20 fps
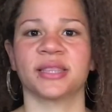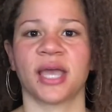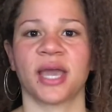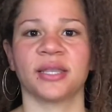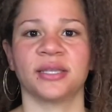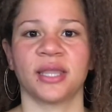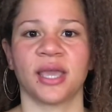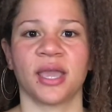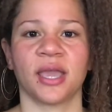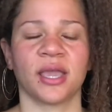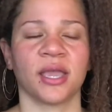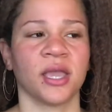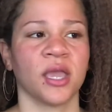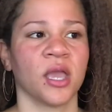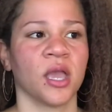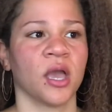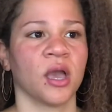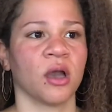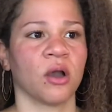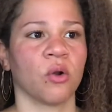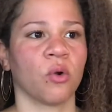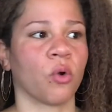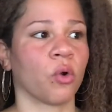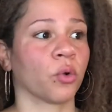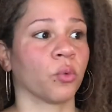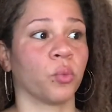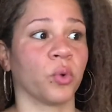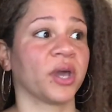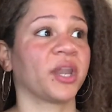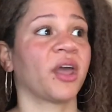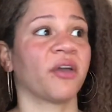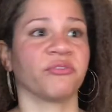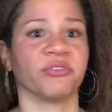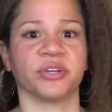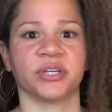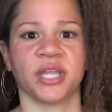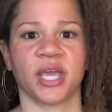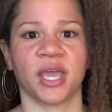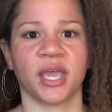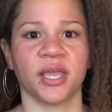that day or whatever
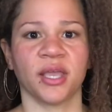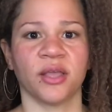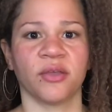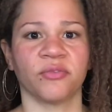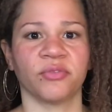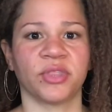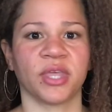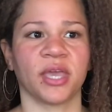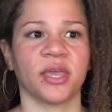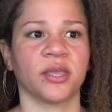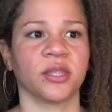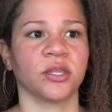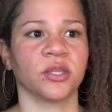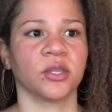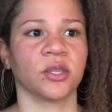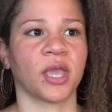day that,